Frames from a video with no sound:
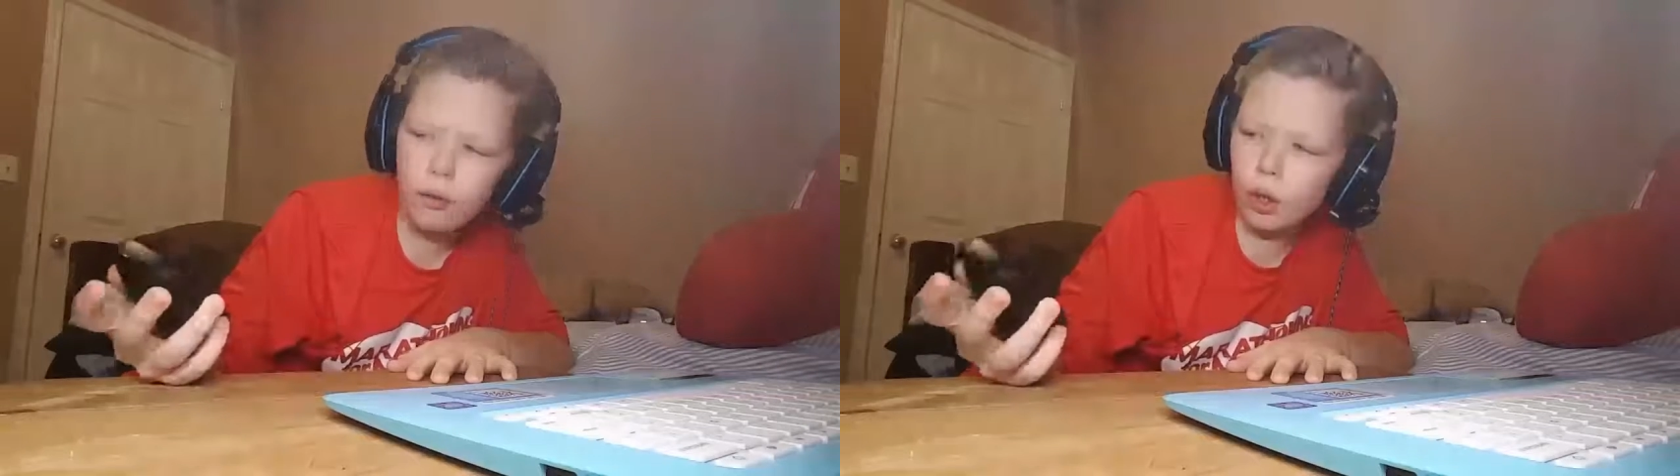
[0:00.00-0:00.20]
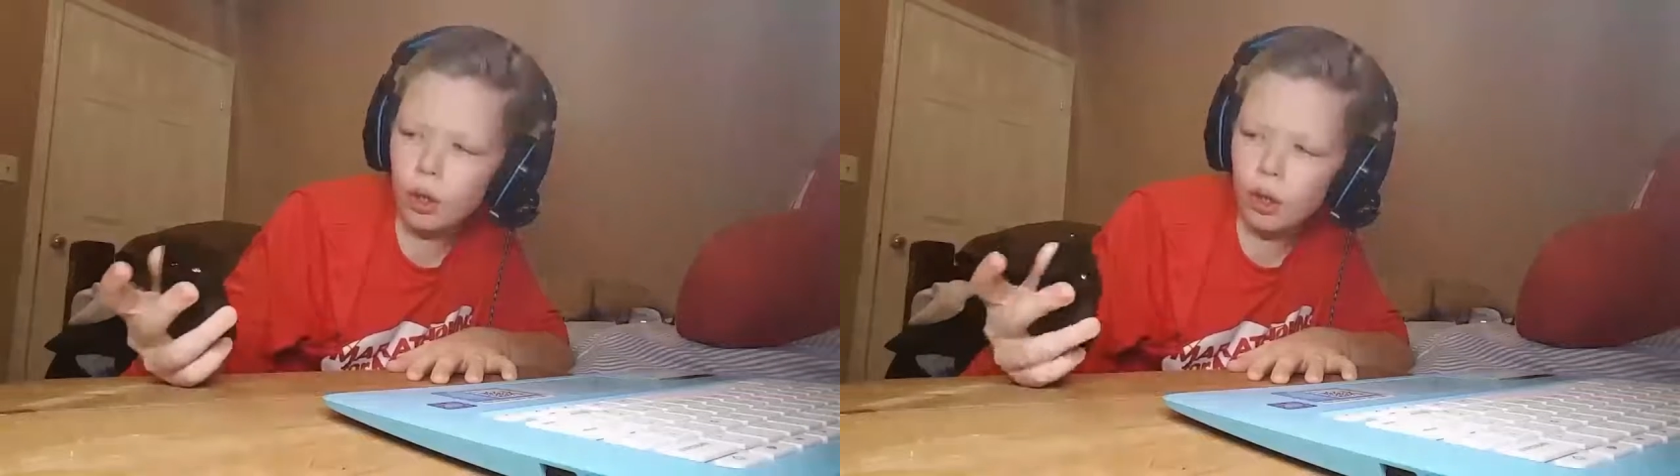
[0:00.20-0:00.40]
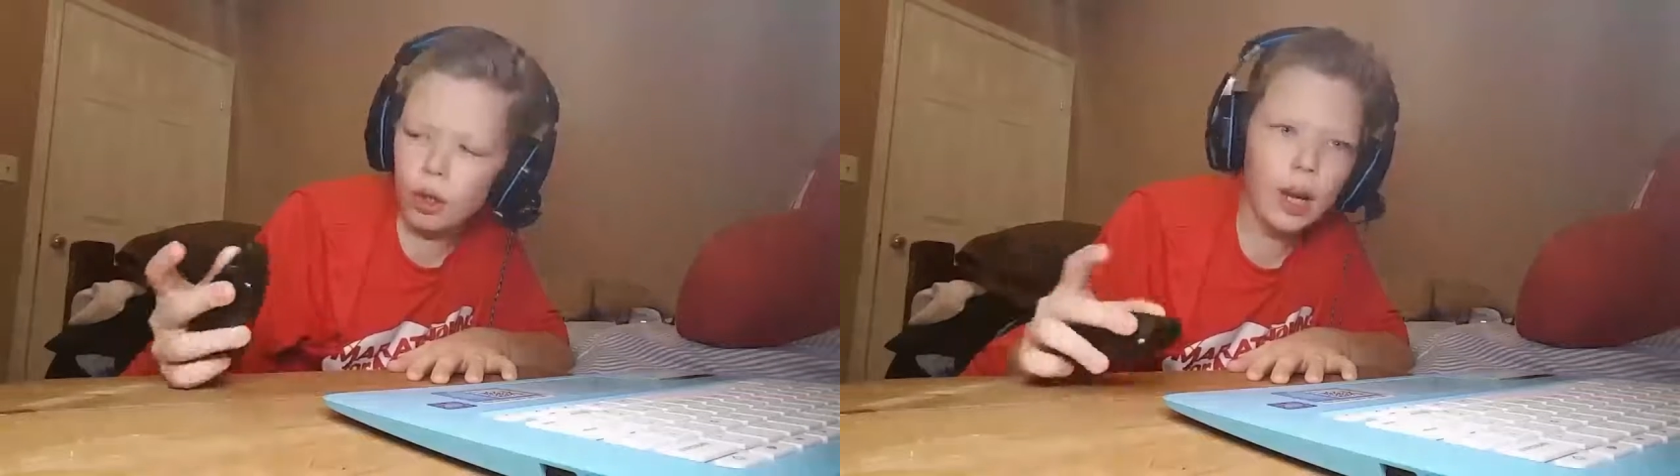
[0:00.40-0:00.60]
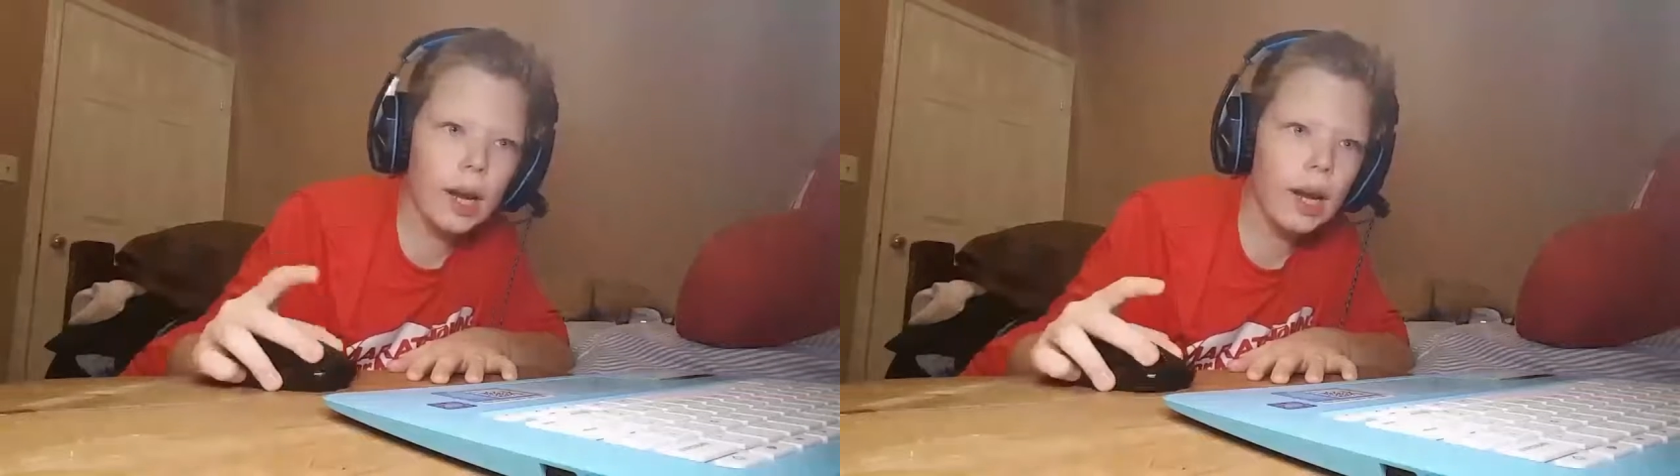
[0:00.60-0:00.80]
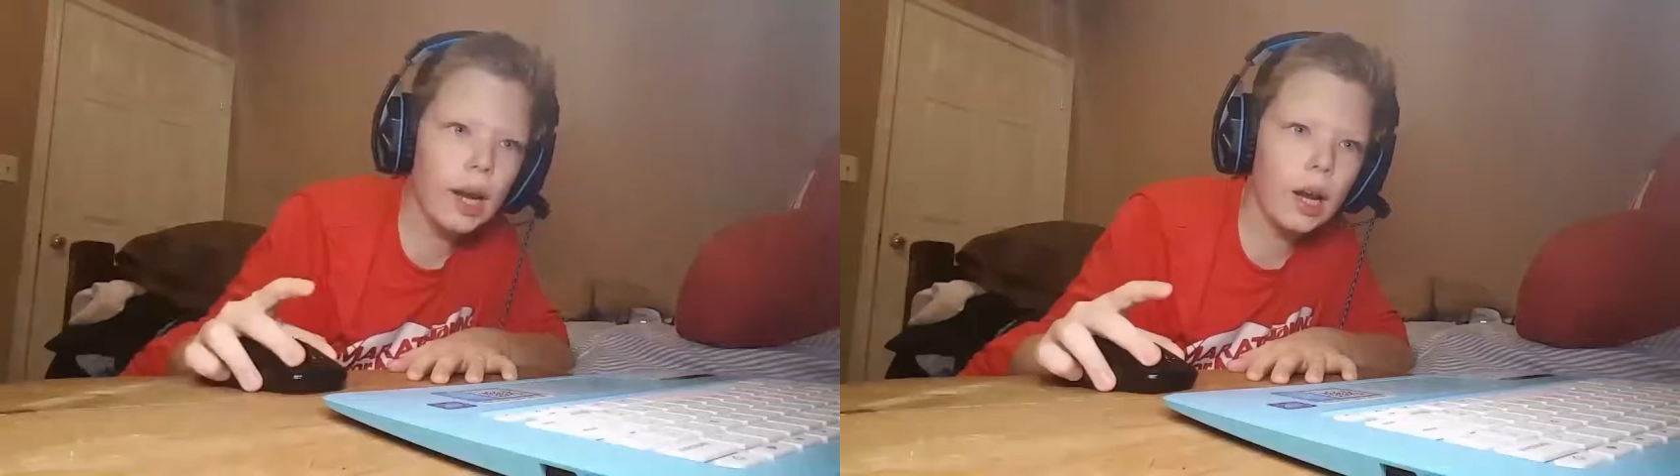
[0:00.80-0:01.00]
For
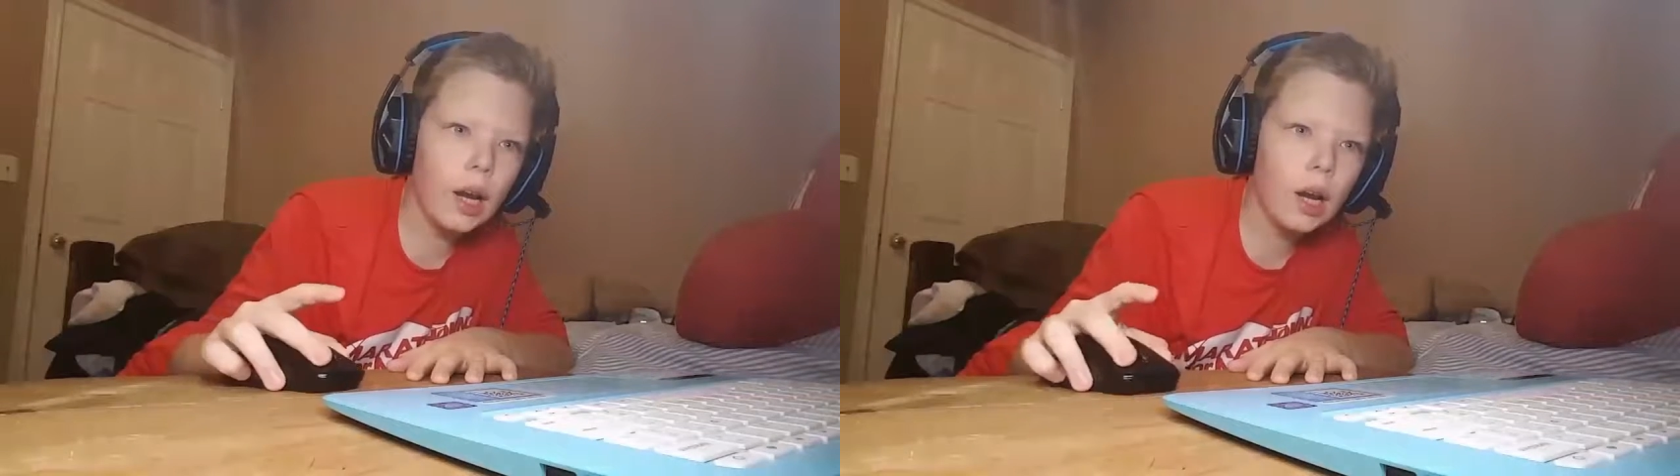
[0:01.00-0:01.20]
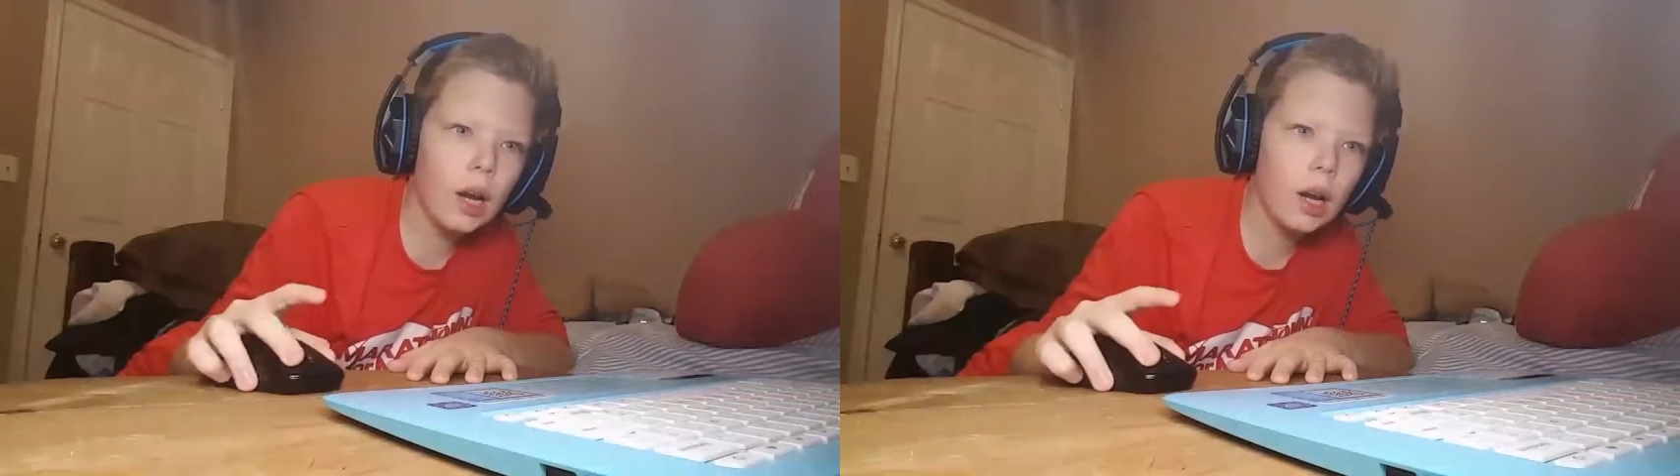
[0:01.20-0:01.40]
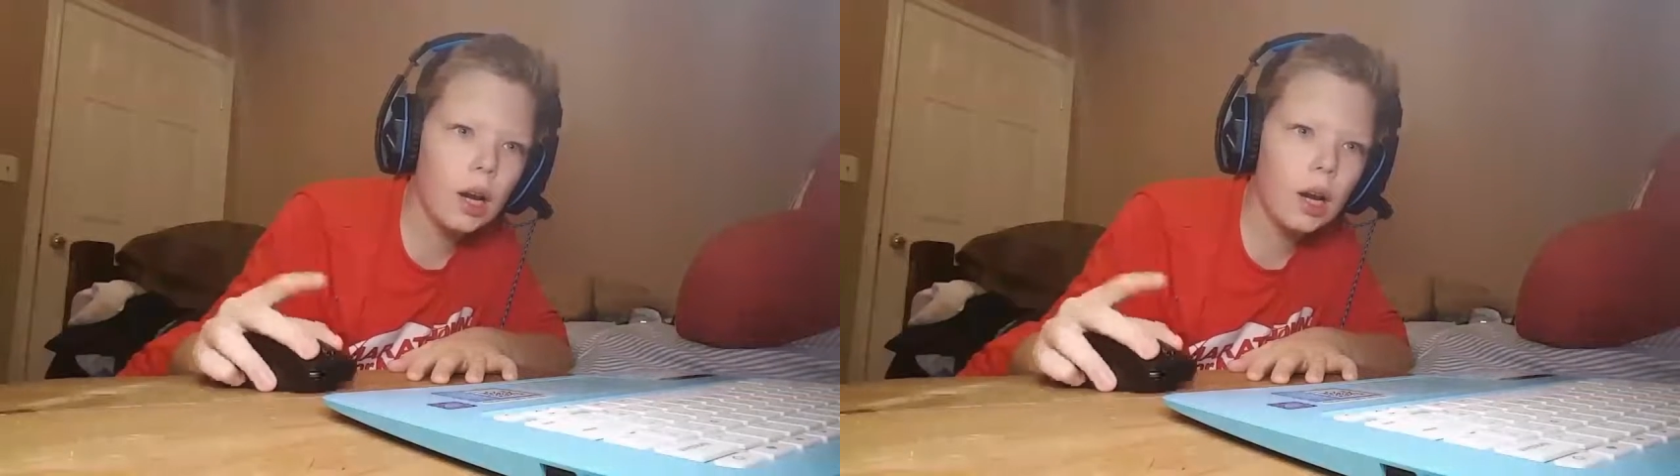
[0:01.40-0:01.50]
now.